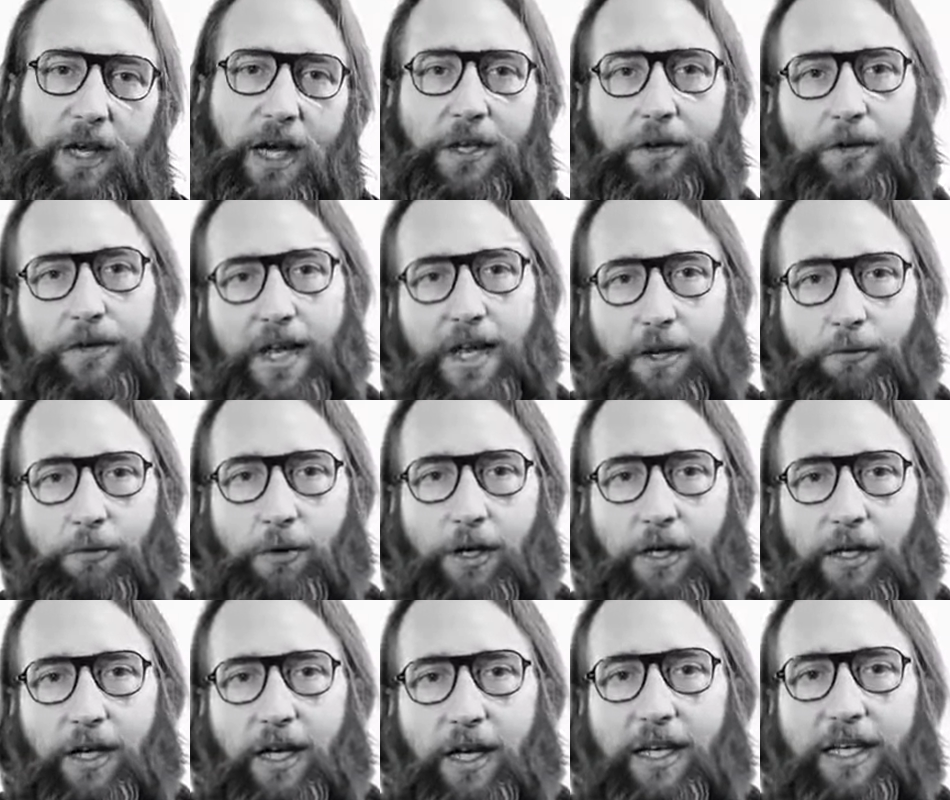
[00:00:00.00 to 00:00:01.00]
and our
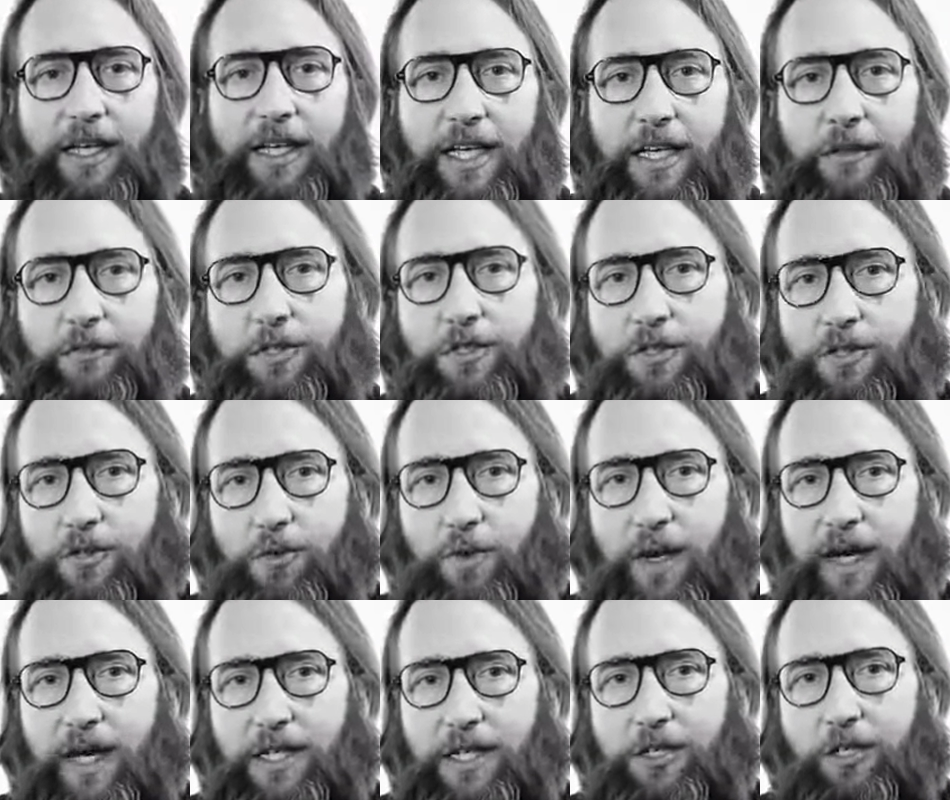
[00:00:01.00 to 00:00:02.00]
network gives us a
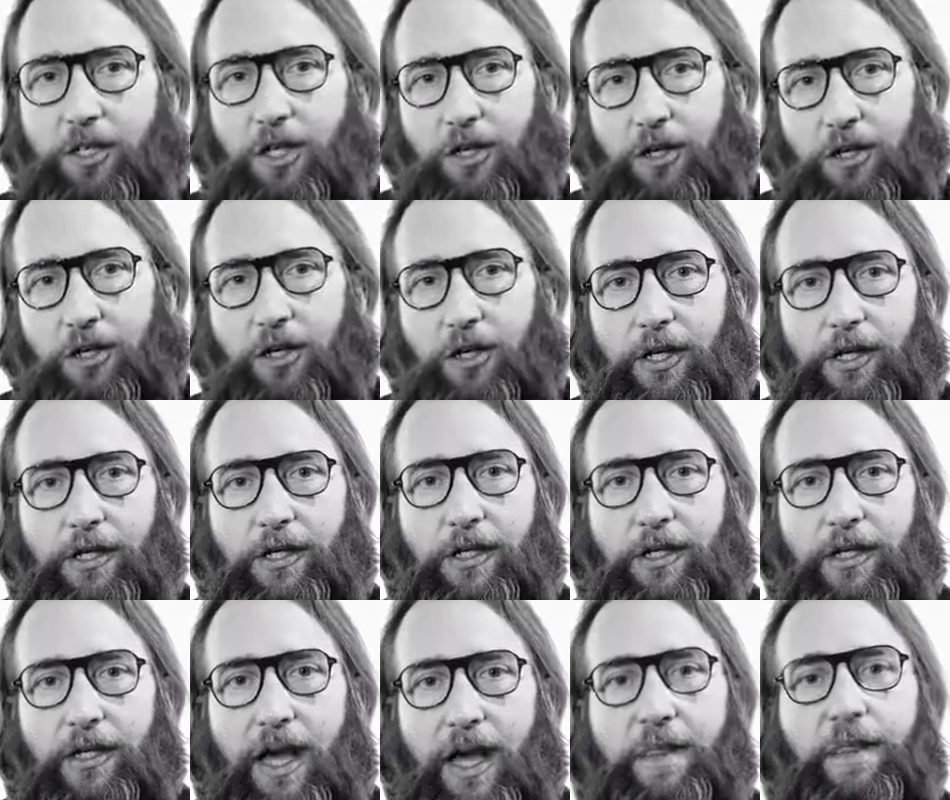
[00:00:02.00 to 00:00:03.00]
way to
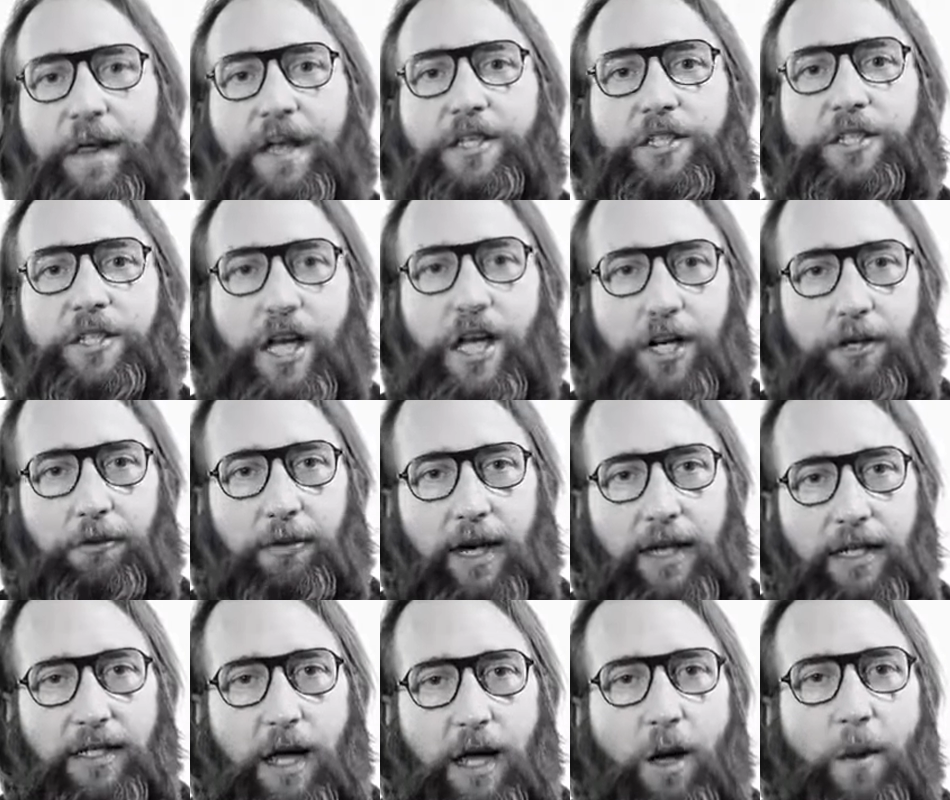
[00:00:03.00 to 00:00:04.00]
learn and then
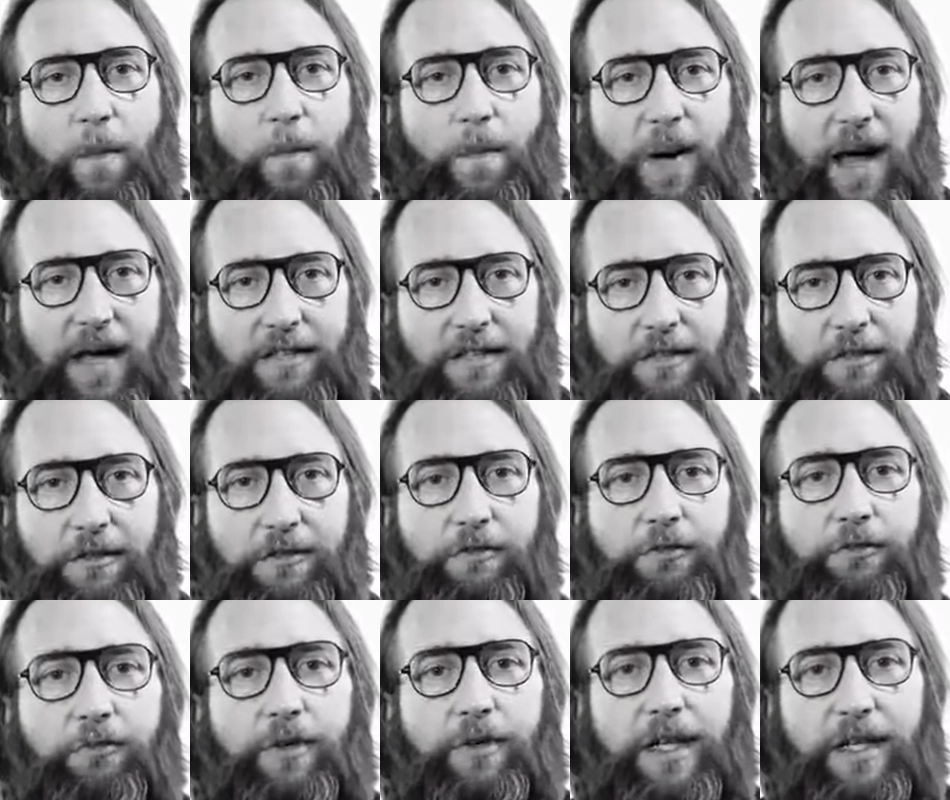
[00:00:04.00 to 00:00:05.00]
generate
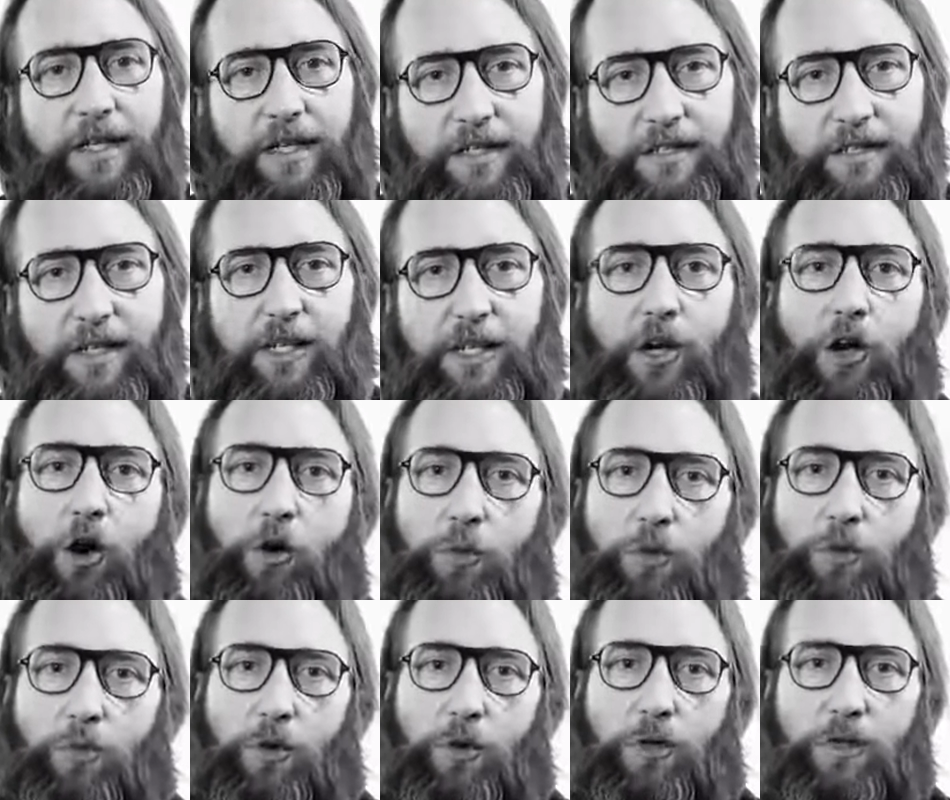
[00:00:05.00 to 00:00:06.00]
massive, realistic
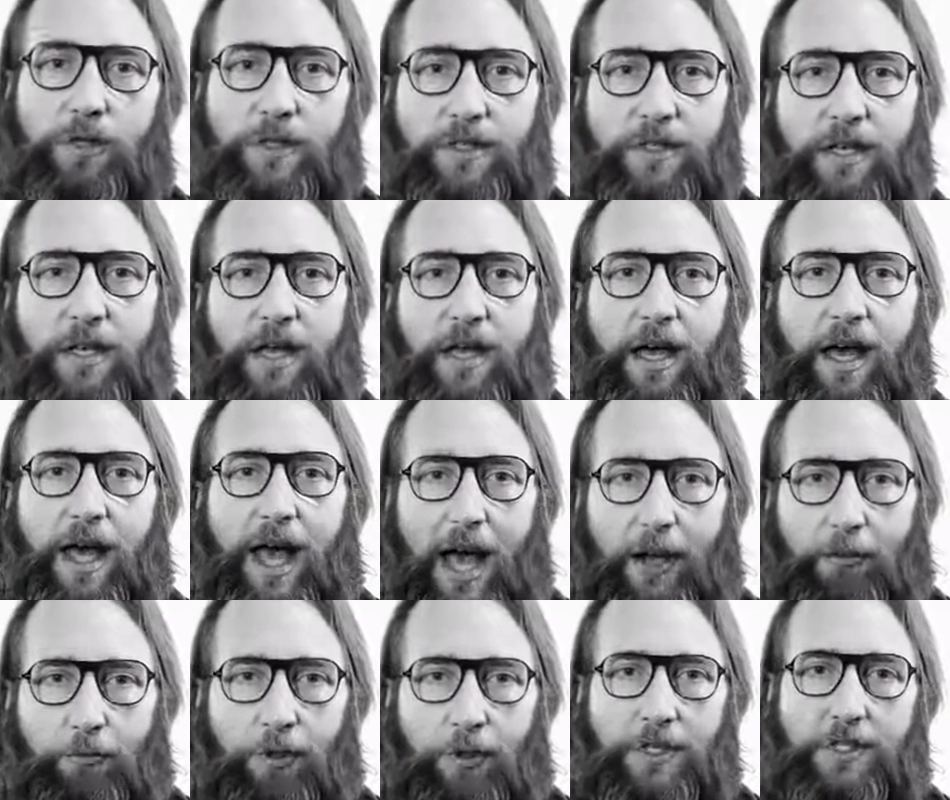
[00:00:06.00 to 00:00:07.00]
open worlds
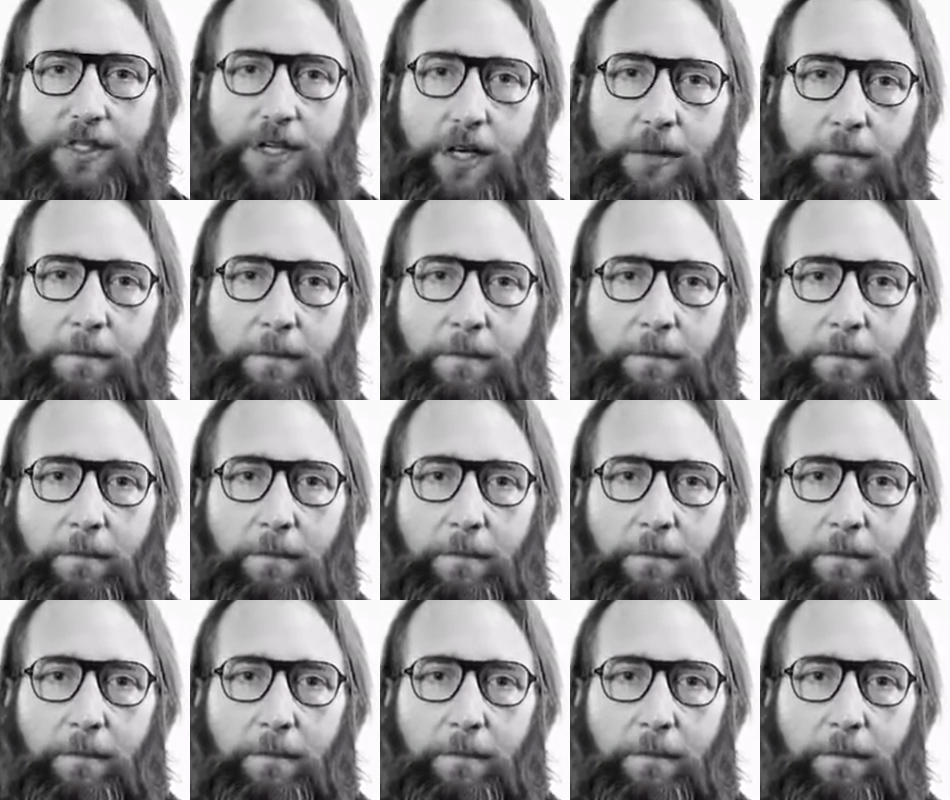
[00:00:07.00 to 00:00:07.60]
at runtime.